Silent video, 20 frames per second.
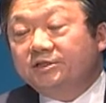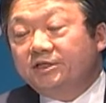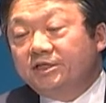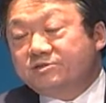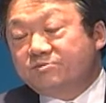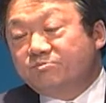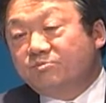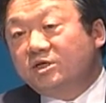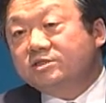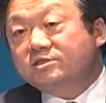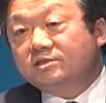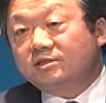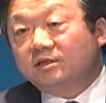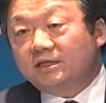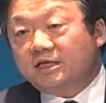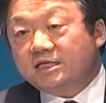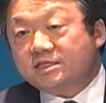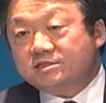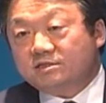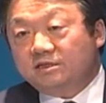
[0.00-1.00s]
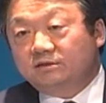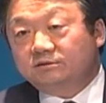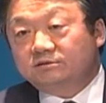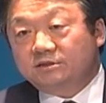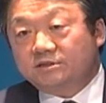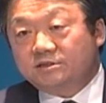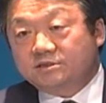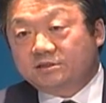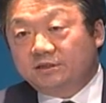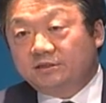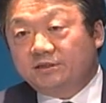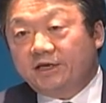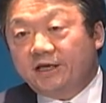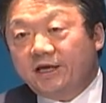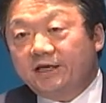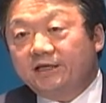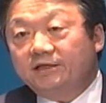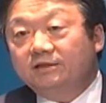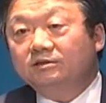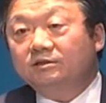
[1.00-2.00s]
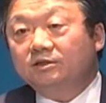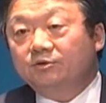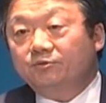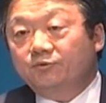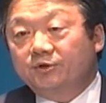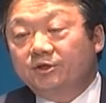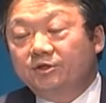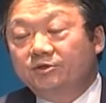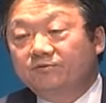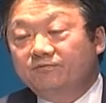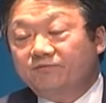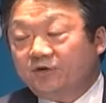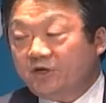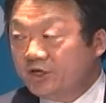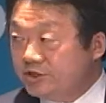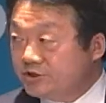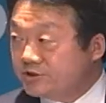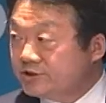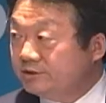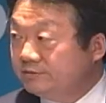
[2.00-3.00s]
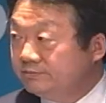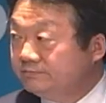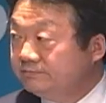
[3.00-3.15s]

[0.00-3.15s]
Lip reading: is much less interested in reunification.